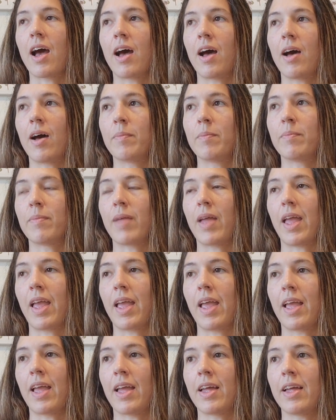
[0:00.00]

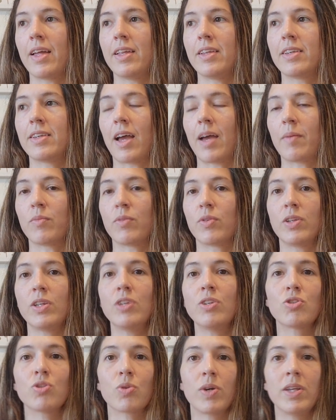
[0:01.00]
And I'm
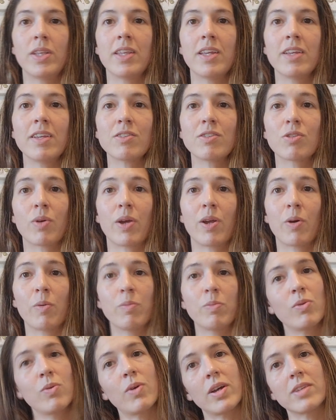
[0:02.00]
really enjoying this, so I
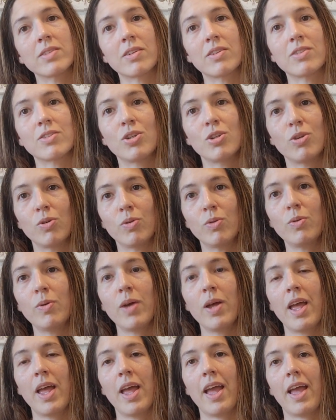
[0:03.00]
hope you guys are
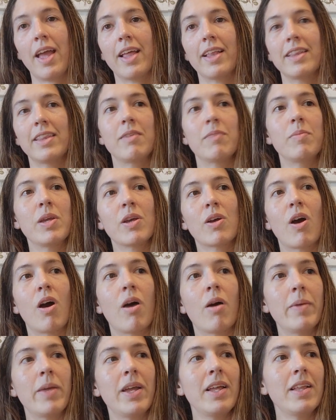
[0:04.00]
too. And leave me a
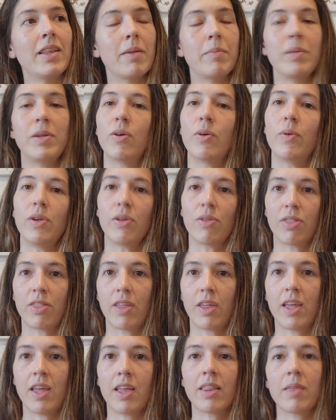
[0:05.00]
comment, let me know what you
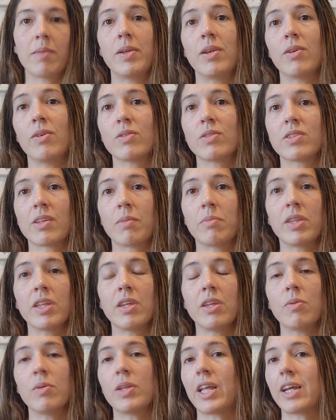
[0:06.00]
think, let me know
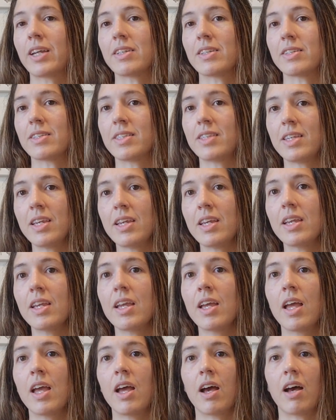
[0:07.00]
something you would like to
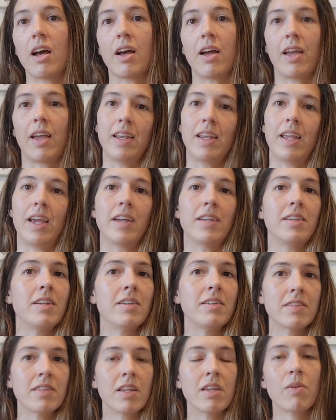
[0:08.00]
see, any
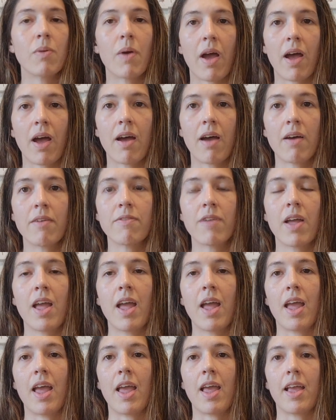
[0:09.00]
ideas that you have,
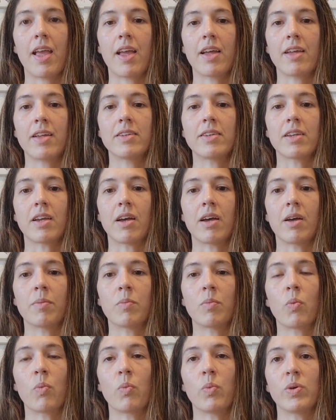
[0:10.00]
and
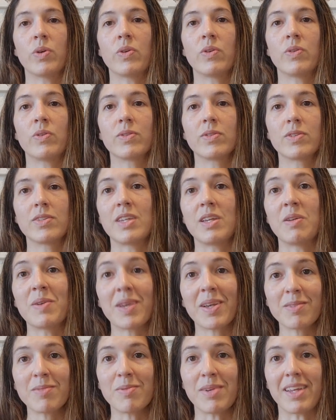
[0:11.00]
we'll see
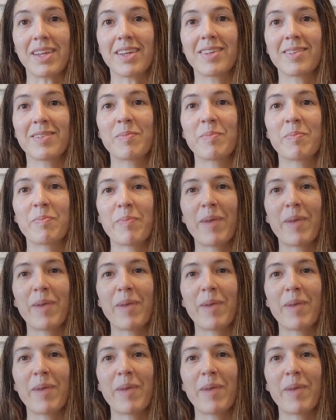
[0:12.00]
you next week.